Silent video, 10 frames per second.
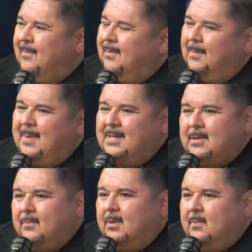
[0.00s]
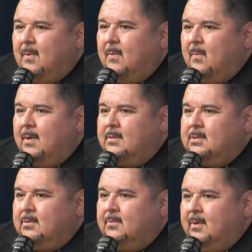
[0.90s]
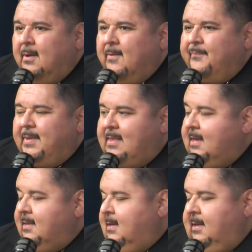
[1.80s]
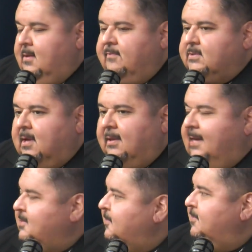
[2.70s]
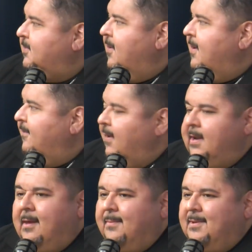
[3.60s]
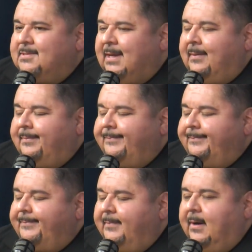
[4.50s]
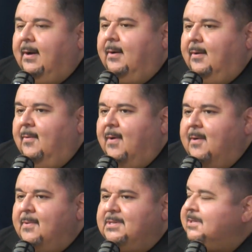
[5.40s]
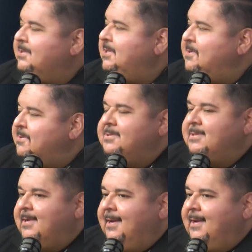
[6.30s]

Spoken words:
We're like, man, is that really what we want to do? And then you even saw a light switch go off on him. And he was like, bro, why don't we just use,